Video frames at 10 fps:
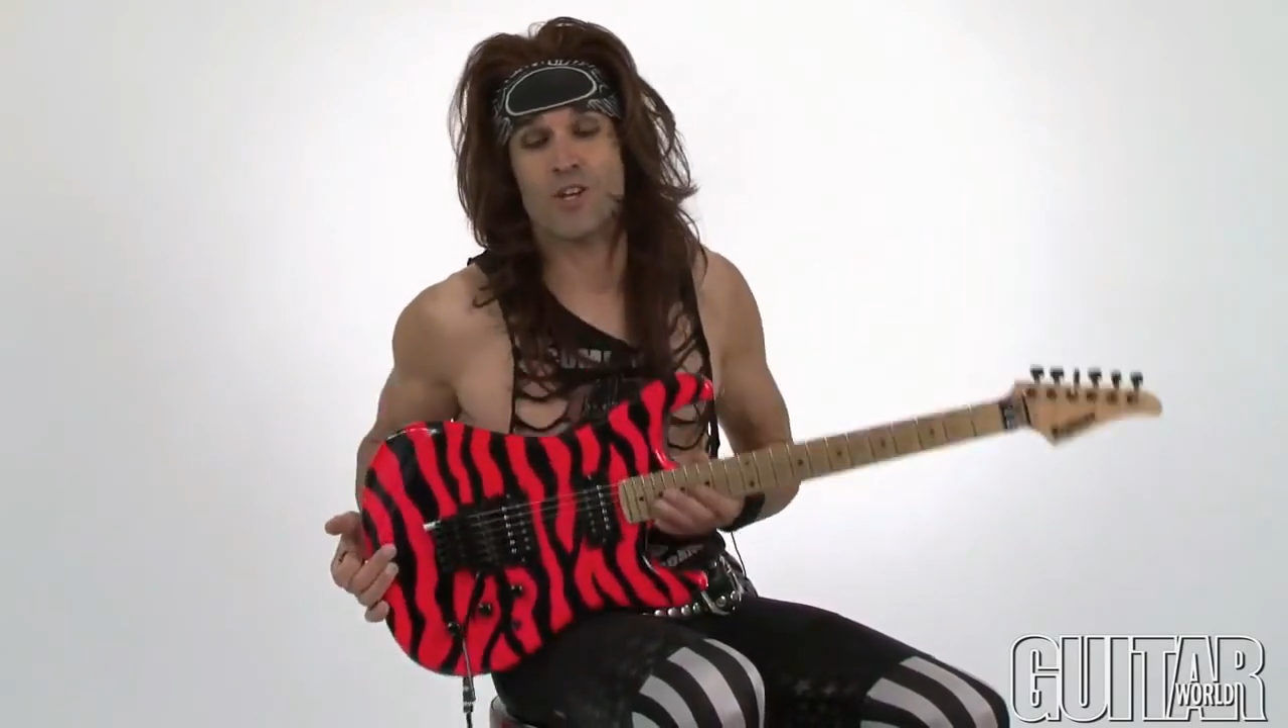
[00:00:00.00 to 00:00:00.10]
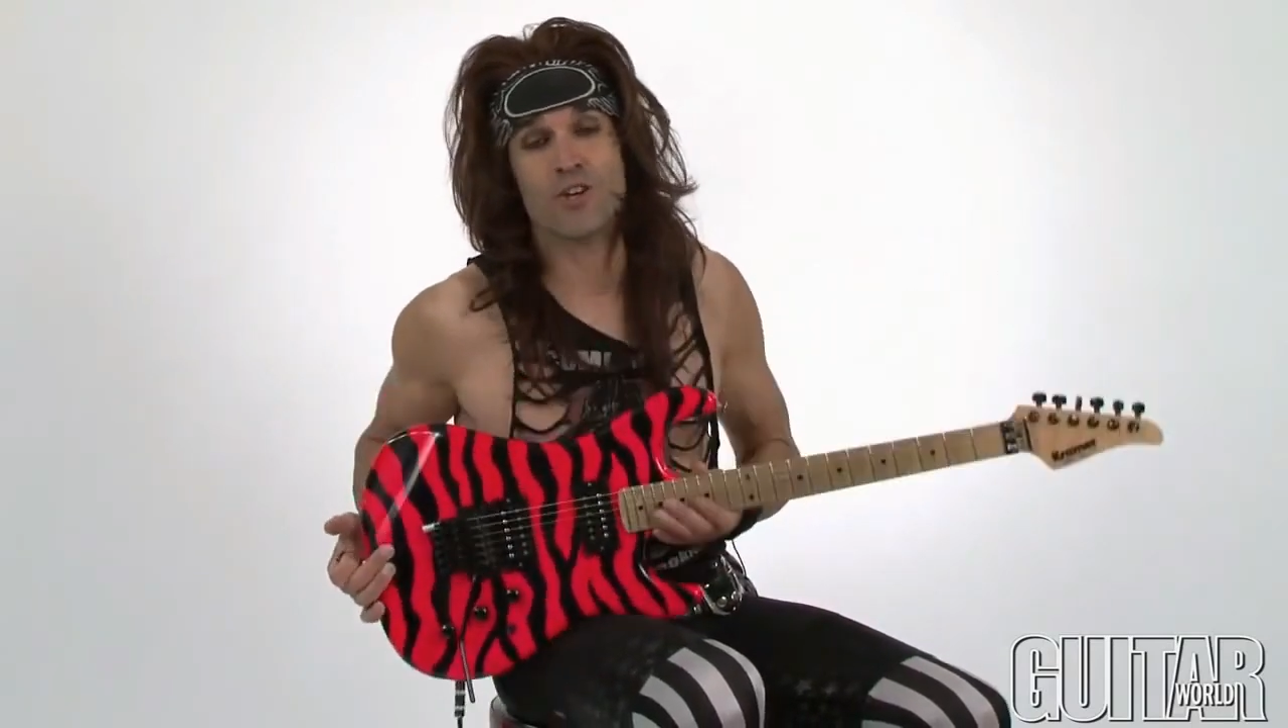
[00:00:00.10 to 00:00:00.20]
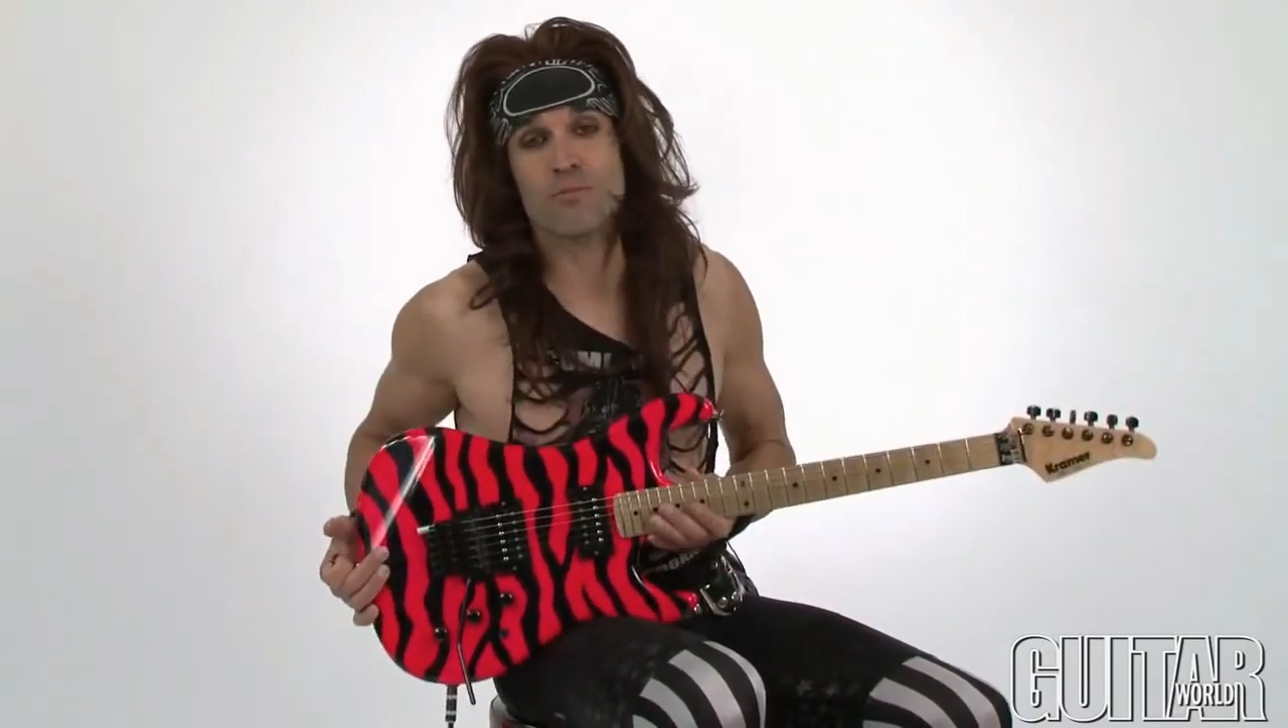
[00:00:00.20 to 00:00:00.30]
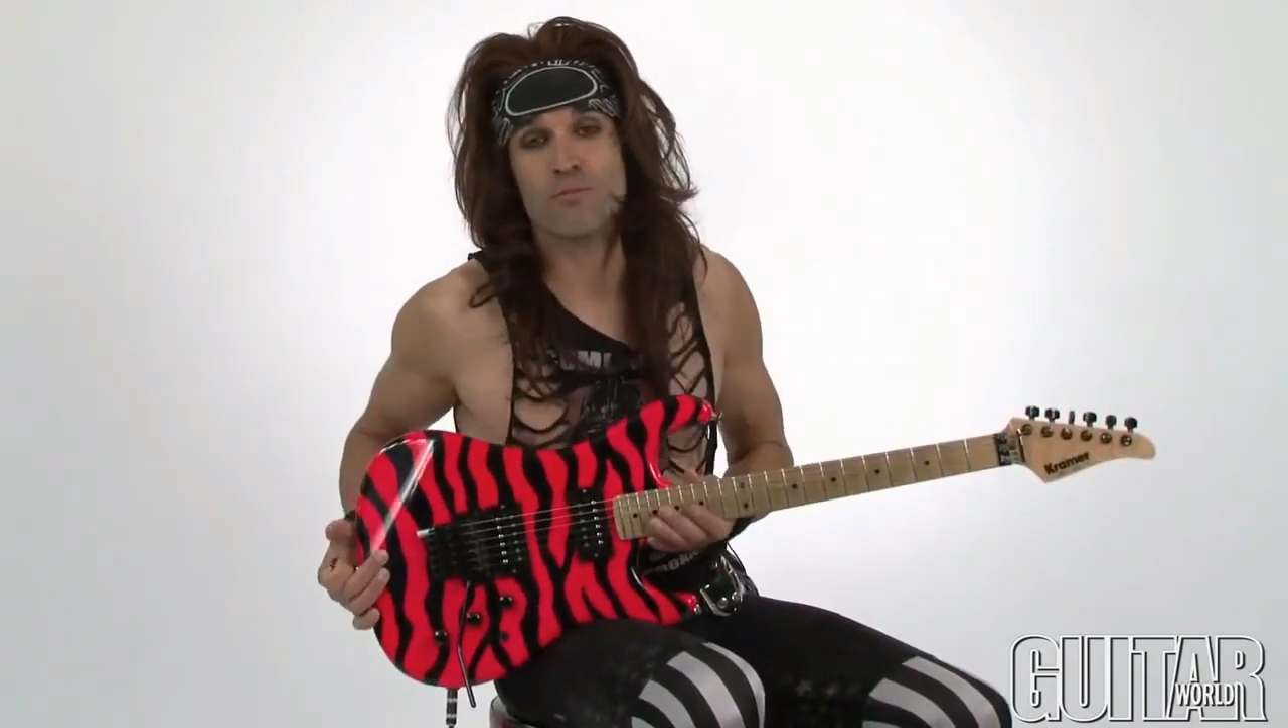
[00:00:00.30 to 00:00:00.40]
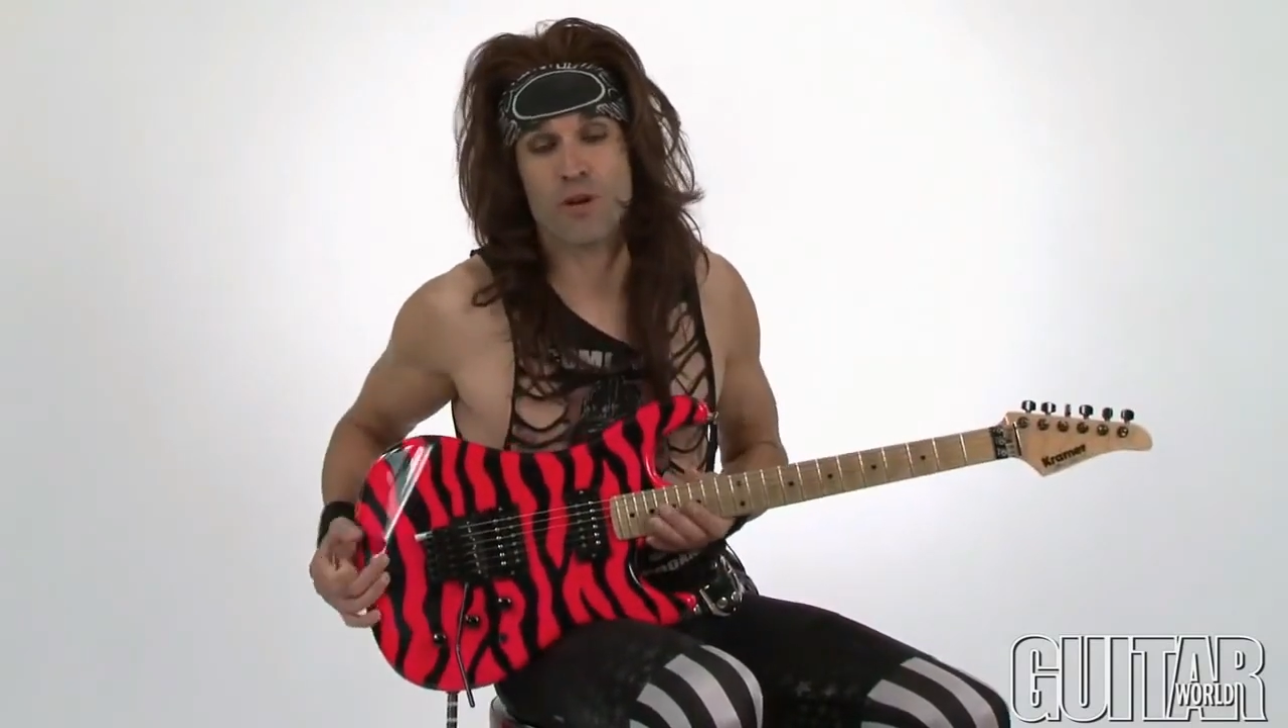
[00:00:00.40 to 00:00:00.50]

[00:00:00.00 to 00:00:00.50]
you can